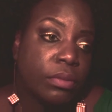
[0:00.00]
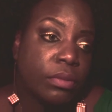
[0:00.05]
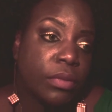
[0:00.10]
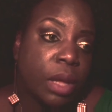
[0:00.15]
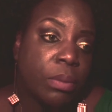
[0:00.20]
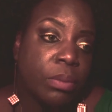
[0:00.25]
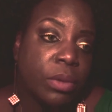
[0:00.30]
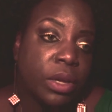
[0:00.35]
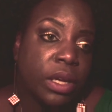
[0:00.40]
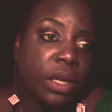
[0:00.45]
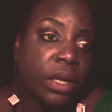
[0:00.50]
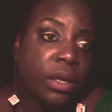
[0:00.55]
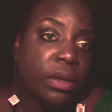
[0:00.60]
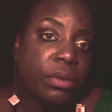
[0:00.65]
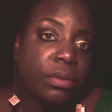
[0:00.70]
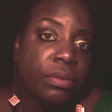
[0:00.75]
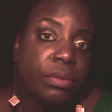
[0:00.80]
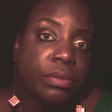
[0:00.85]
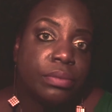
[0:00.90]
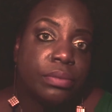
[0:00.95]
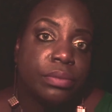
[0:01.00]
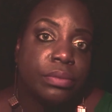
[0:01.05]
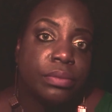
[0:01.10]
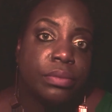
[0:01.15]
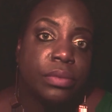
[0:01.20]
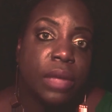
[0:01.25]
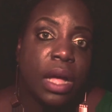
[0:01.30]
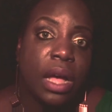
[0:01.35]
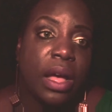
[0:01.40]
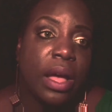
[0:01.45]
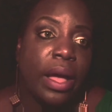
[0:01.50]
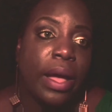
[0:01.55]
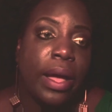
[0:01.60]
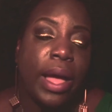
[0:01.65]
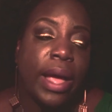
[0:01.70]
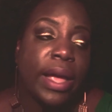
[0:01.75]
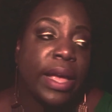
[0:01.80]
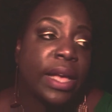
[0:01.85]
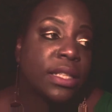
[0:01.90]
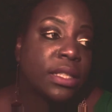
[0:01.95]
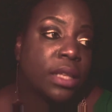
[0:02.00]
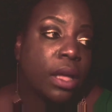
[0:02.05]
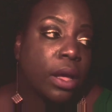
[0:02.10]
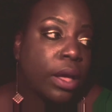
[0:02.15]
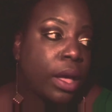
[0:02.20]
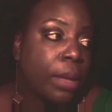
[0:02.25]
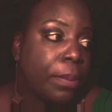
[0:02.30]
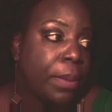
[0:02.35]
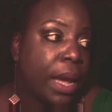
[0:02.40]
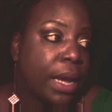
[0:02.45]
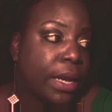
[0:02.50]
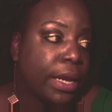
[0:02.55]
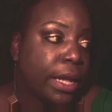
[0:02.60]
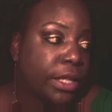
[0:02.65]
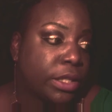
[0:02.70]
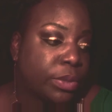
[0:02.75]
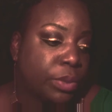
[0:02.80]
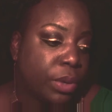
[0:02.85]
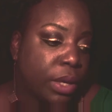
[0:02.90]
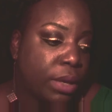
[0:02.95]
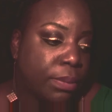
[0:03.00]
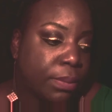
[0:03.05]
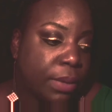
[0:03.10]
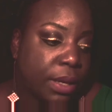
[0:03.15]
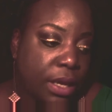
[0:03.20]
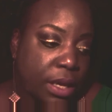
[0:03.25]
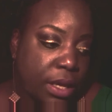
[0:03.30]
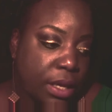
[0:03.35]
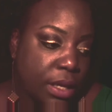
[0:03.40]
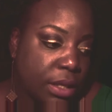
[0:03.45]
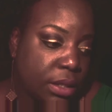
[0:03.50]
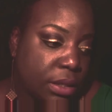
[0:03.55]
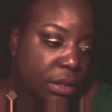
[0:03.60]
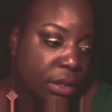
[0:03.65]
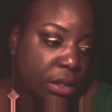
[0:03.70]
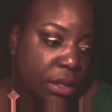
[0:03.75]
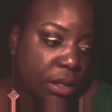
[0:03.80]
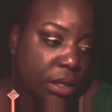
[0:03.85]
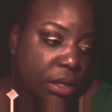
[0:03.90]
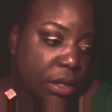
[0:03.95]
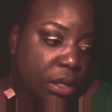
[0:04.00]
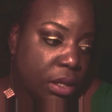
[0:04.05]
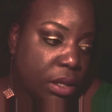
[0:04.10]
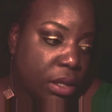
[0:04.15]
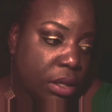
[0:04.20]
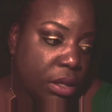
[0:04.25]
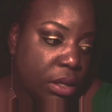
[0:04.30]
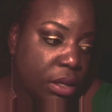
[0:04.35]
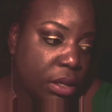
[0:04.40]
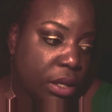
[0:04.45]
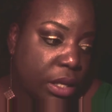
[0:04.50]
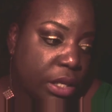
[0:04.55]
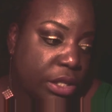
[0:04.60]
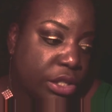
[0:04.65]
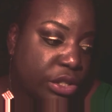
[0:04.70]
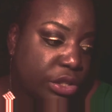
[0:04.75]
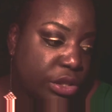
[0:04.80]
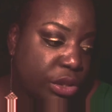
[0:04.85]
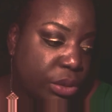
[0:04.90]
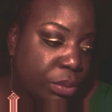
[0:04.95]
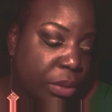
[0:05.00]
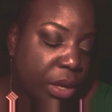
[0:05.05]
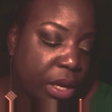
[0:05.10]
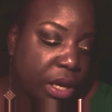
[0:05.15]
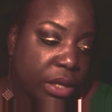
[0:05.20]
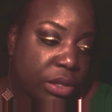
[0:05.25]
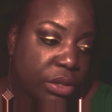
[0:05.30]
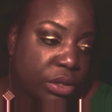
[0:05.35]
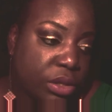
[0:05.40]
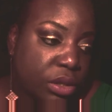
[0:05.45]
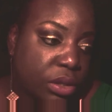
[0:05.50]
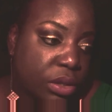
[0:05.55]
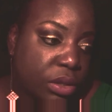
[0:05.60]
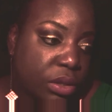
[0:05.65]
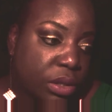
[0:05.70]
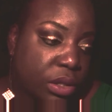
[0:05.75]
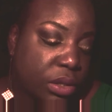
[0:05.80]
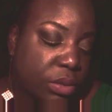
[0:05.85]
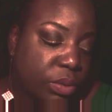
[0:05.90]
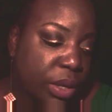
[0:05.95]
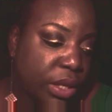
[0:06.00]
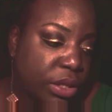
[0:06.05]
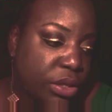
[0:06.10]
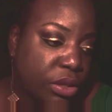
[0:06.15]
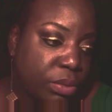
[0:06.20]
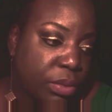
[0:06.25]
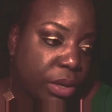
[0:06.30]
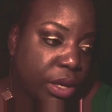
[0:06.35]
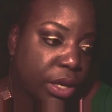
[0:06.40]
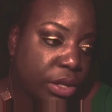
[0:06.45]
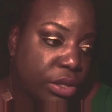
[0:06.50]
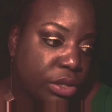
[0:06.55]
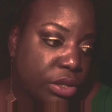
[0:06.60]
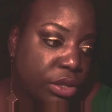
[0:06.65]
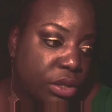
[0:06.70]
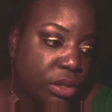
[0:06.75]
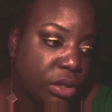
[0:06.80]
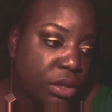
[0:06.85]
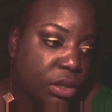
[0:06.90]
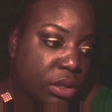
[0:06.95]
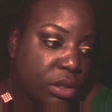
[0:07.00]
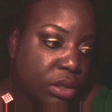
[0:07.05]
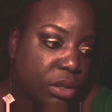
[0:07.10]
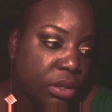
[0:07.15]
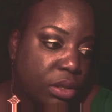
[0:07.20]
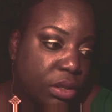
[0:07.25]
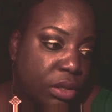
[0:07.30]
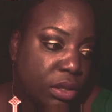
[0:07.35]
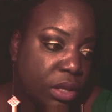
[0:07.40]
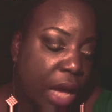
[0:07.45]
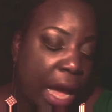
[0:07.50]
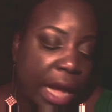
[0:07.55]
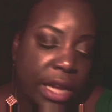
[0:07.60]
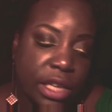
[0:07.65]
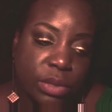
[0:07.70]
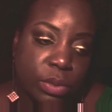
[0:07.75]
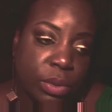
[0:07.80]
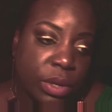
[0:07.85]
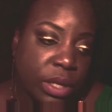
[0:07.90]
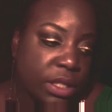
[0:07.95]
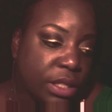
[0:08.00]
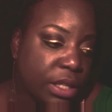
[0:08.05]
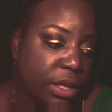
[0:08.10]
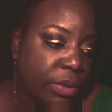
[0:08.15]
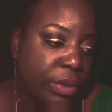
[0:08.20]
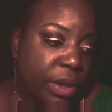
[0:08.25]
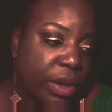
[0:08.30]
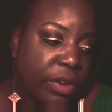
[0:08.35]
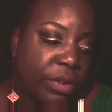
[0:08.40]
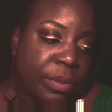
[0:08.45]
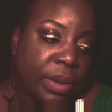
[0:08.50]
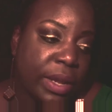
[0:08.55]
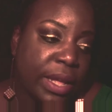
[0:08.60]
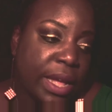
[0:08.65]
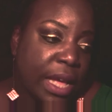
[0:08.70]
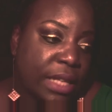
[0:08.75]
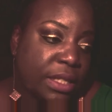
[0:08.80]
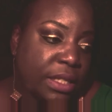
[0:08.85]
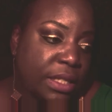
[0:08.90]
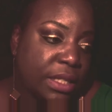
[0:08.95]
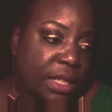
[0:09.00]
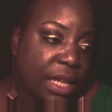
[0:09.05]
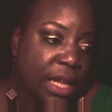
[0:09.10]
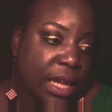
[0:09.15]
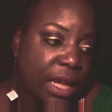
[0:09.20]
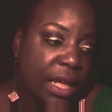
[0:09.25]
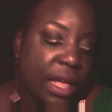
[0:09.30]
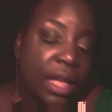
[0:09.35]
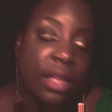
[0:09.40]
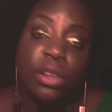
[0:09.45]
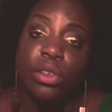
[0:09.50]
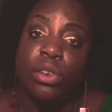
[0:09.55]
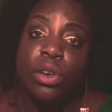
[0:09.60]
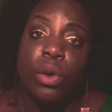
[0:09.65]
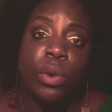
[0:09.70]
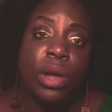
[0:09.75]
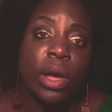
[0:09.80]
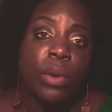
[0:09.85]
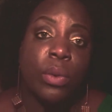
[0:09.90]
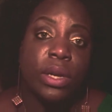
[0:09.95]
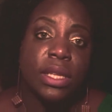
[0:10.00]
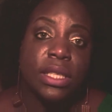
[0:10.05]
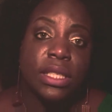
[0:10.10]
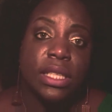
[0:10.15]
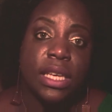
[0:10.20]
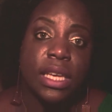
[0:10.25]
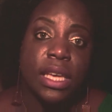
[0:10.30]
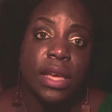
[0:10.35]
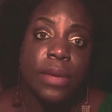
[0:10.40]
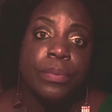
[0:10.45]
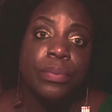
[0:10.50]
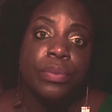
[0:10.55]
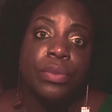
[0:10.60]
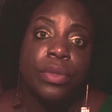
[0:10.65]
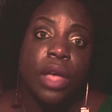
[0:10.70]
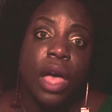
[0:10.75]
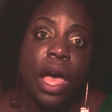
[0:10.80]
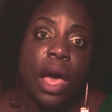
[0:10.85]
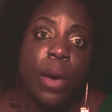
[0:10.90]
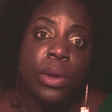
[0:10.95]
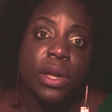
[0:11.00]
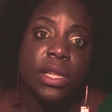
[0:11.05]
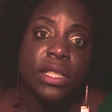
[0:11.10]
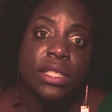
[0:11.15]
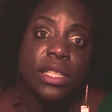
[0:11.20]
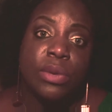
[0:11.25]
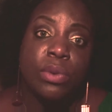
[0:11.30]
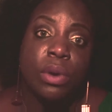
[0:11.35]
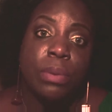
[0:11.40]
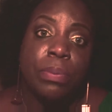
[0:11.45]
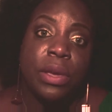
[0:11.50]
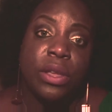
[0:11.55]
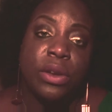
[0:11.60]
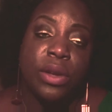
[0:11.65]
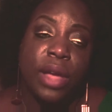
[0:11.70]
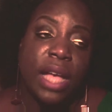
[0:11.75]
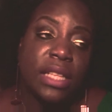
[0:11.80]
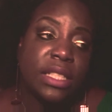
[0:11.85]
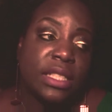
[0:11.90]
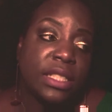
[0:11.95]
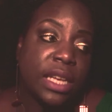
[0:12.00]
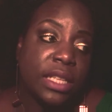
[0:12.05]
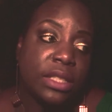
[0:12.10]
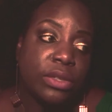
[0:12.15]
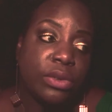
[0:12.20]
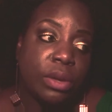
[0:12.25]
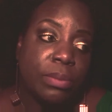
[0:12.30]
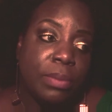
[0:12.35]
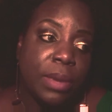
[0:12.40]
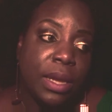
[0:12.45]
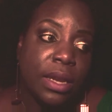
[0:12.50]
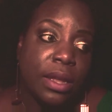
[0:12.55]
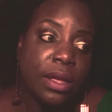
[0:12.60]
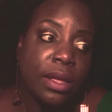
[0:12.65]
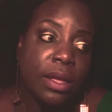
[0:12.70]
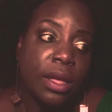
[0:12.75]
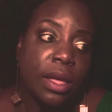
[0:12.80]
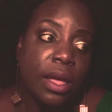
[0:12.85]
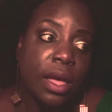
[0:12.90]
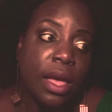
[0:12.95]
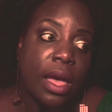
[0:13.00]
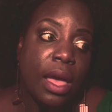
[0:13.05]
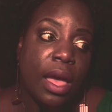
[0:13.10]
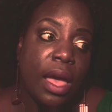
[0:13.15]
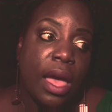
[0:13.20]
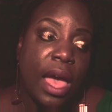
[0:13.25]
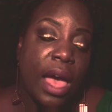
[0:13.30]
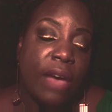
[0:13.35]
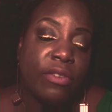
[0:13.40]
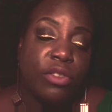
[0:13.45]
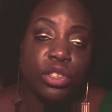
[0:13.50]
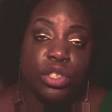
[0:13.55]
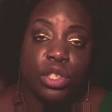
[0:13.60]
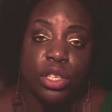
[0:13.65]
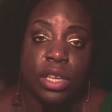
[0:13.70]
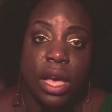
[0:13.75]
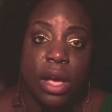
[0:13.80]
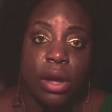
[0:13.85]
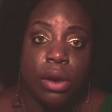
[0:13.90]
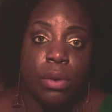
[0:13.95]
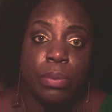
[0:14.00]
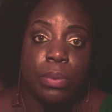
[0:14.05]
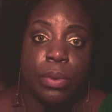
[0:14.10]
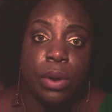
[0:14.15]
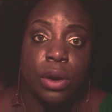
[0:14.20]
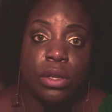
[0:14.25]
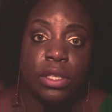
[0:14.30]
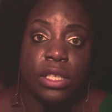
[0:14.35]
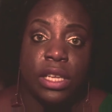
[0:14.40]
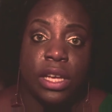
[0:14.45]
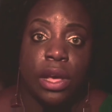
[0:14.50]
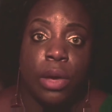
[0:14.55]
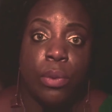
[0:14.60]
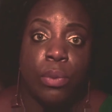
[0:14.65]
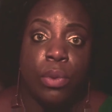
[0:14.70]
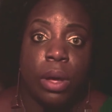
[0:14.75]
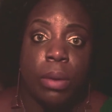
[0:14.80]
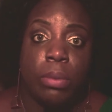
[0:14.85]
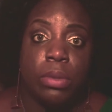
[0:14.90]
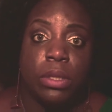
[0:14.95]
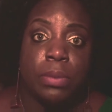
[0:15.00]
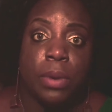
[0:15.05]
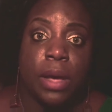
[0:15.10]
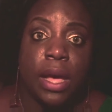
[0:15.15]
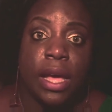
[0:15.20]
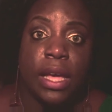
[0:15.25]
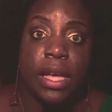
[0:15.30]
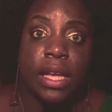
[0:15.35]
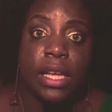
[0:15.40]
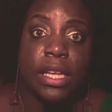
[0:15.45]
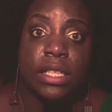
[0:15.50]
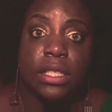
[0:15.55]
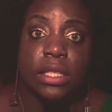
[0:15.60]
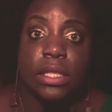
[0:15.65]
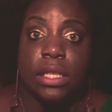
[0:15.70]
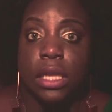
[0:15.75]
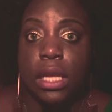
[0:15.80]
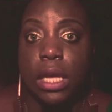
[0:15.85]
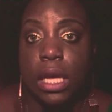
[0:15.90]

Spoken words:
I'm good. I guess I'll come back next week because it's just too much. It's way too much. I just want to see what everybody has to say. You know what I want to see? I want to see what Peter has to say to Amina after she got her tail whooped by his